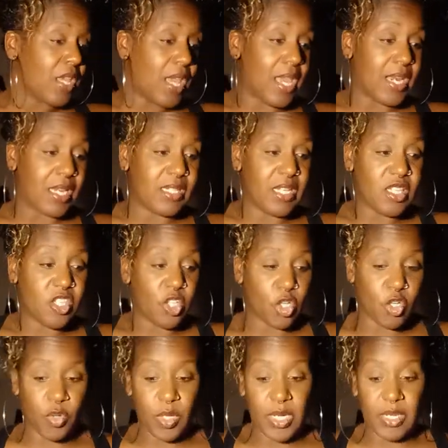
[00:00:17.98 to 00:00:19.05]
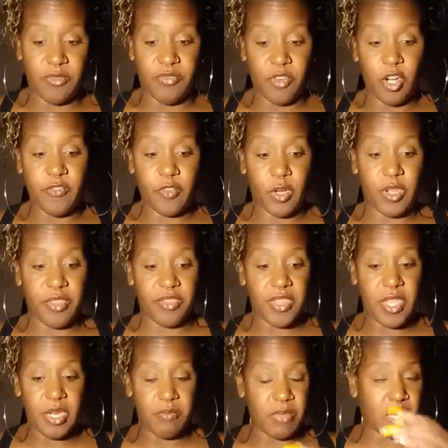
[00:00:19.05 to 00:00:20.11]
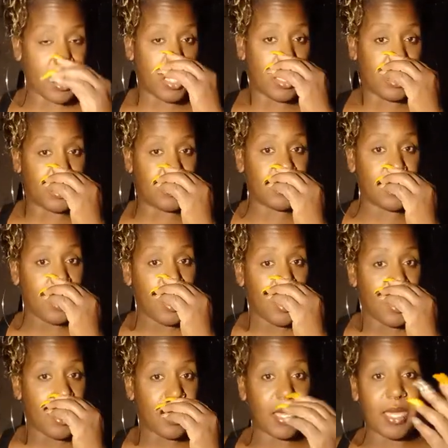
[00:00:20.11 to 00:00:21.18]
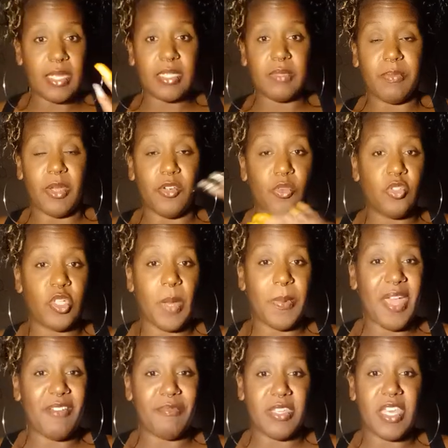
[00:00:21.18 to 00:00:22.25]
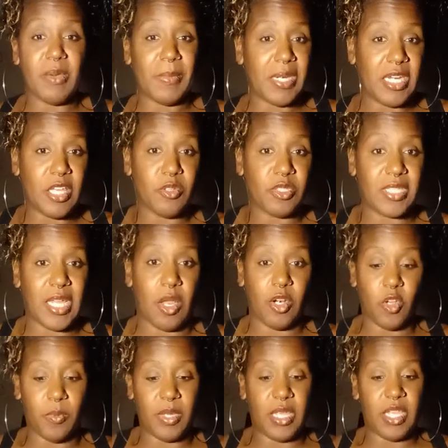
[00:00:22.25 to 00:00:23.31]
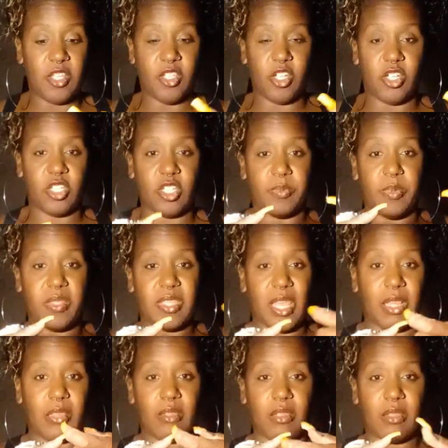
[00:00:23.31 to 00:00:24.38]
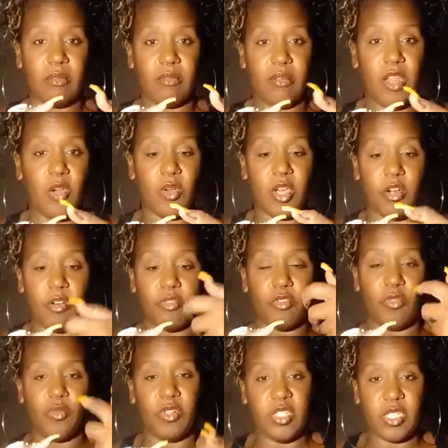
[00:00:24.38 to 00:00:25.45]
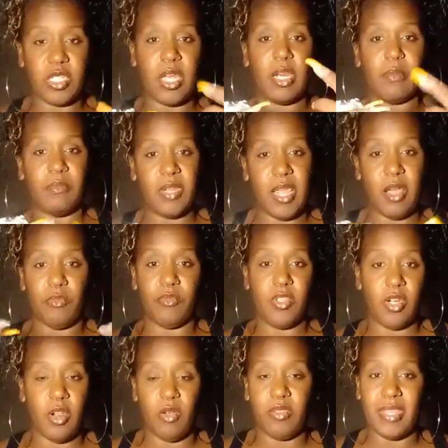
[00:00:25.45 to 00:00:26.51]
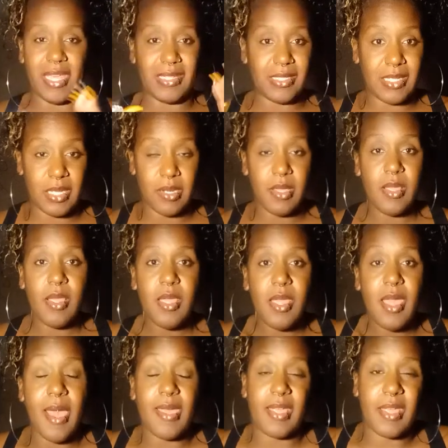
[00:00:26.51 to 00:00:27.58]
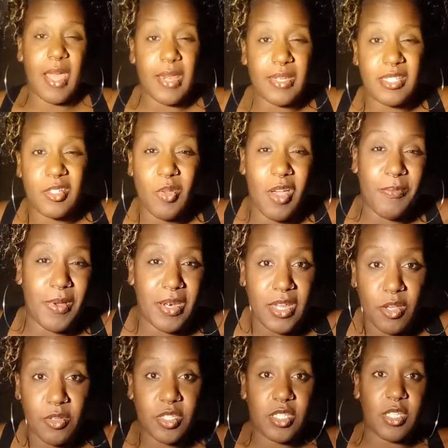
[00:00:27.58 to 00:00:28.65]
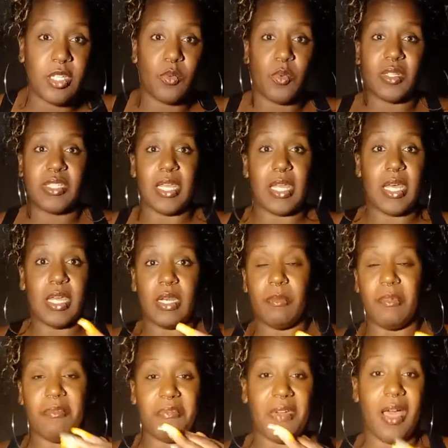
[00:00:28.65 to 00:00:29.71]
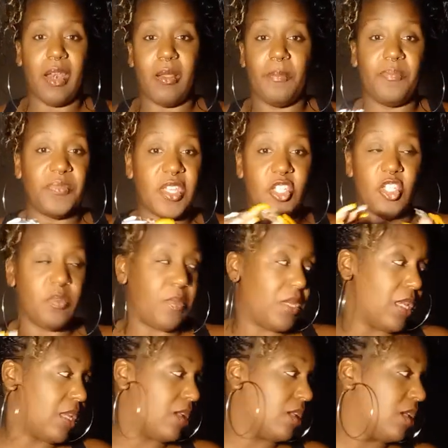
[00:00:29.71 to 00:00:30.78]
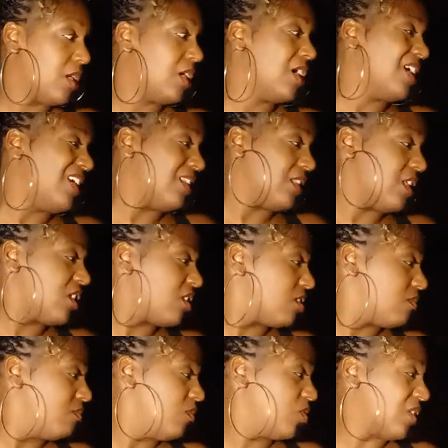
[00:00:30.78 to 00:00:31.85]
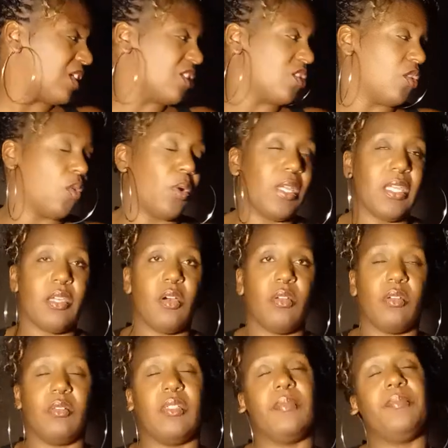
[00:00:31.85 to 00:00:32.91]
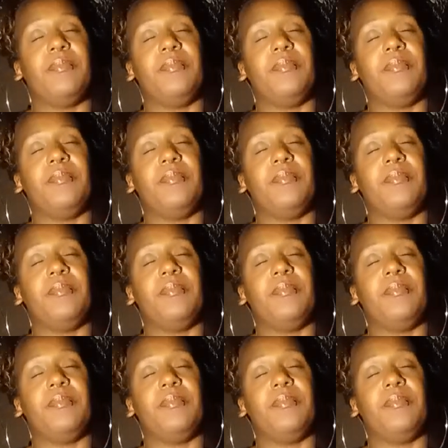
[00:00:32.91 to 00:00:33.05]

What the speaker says: And I did the acrylic very, very thin because in case my new job had me cut my nails down, it would be easy to just put that nail cutter through and just cut them down, you know, and that's it. I can kind of still have my nails done once I cut them and file them. That should be it. This music is annoying. Hold on.